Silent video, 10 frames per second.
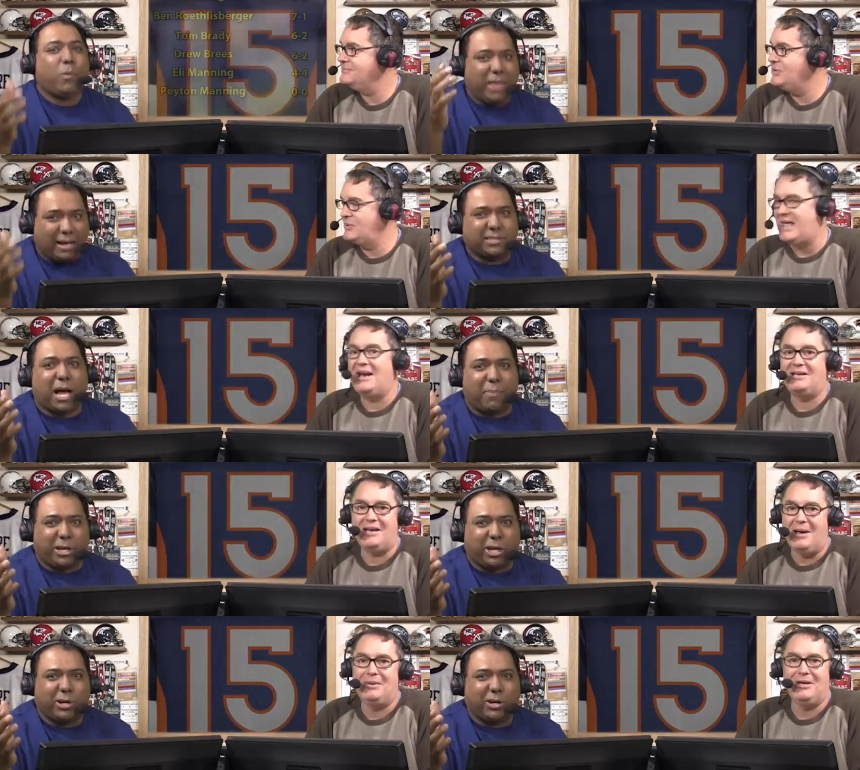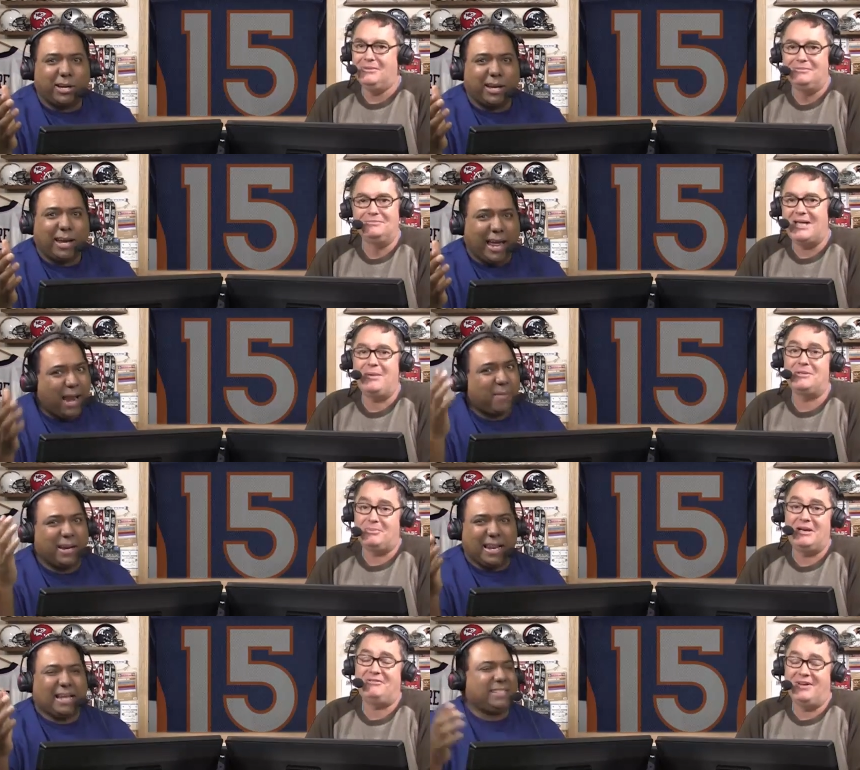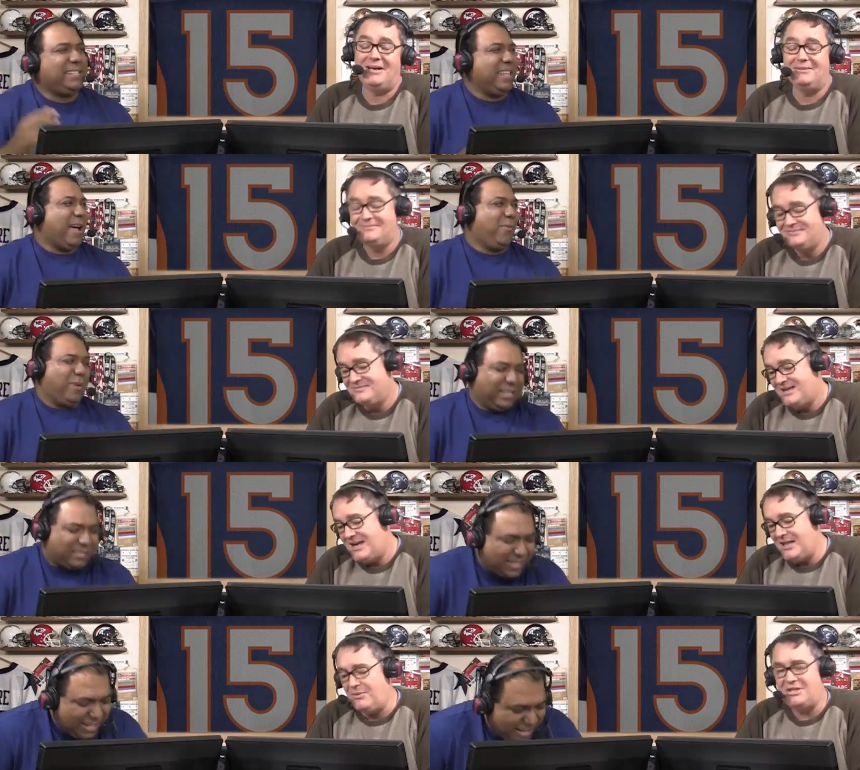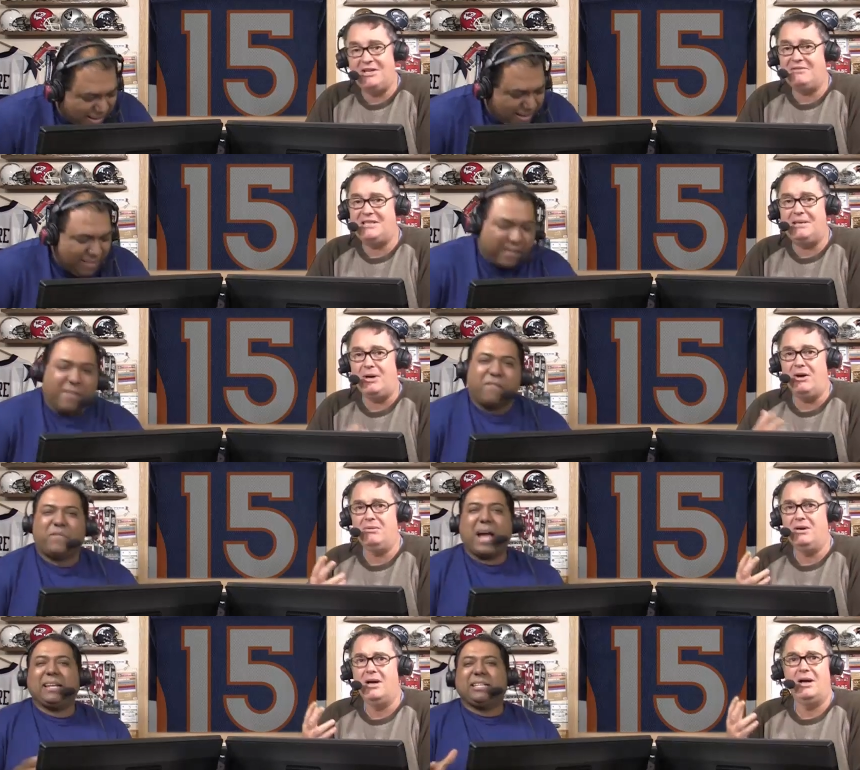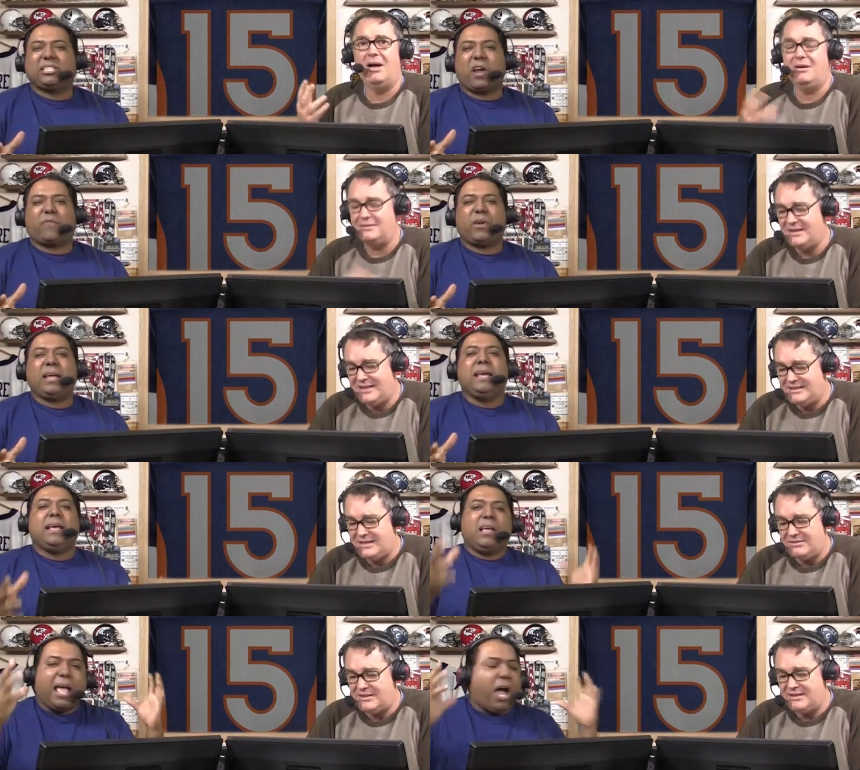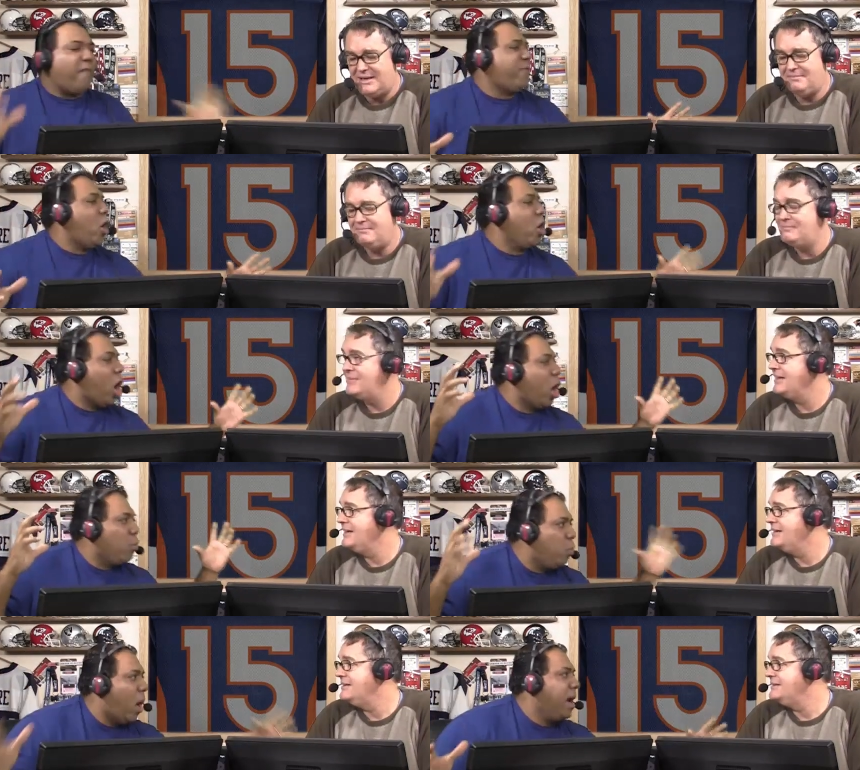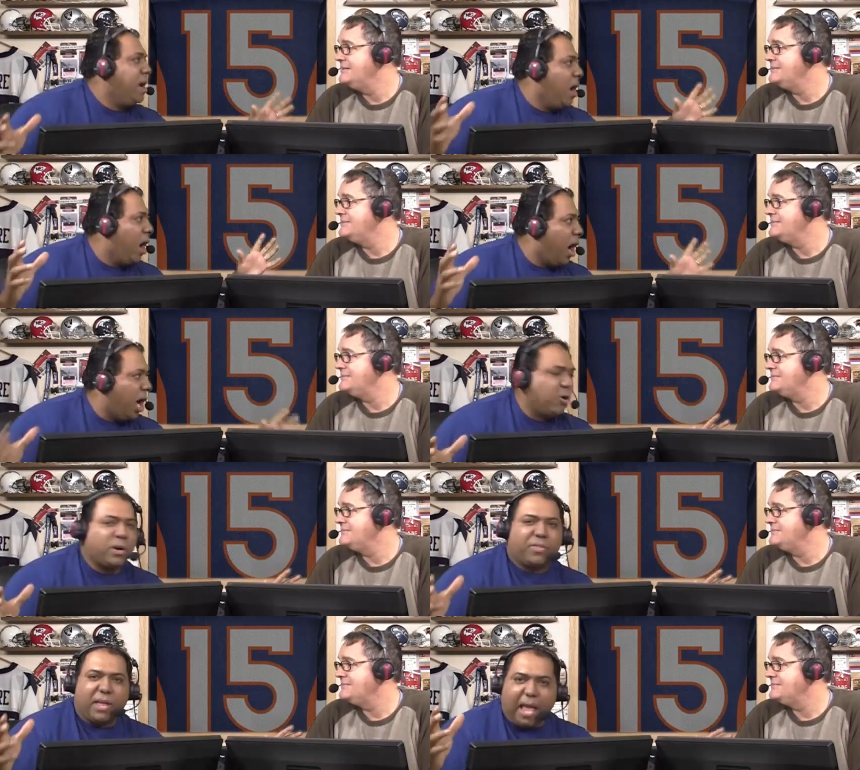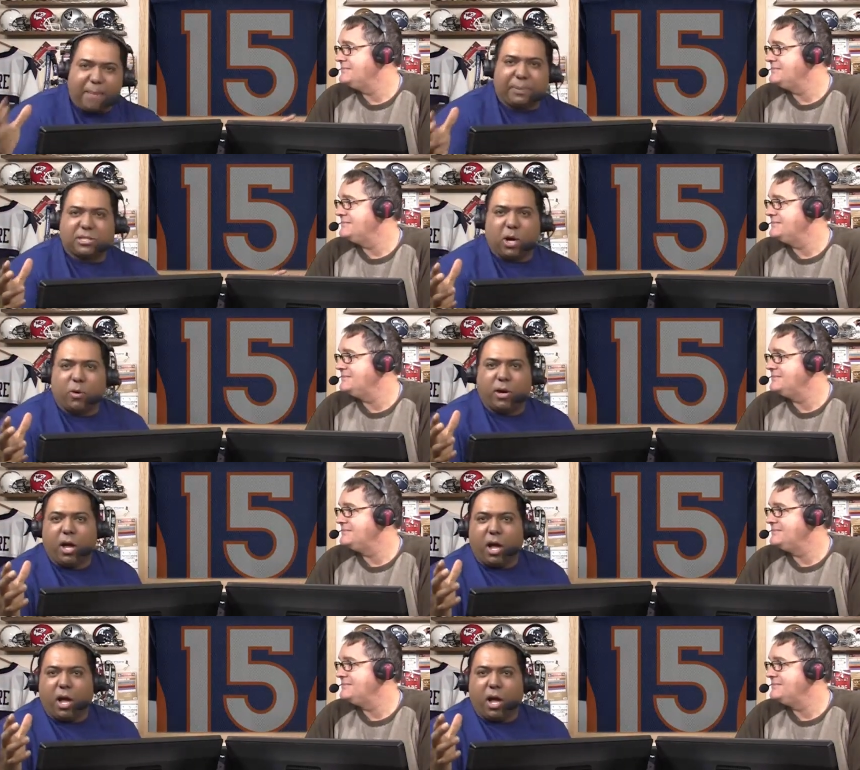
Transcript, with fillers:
Speaker 1: without, without W. That I was mean, pretty funny.
Speaker 2: That was. Otherwise, you have Tebow. Finally, Jeffrey. sounds the same.
Speaker 1: For our 100th episode